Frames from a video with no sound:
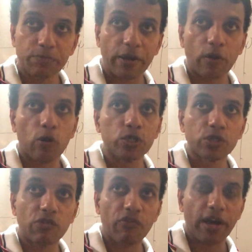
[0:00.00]
but
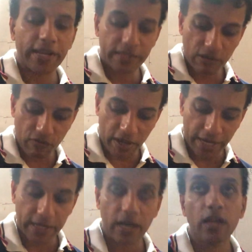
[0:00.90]
also find the
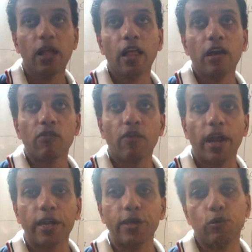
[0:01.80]
final
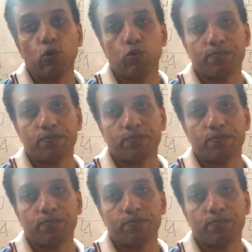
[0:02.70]
value.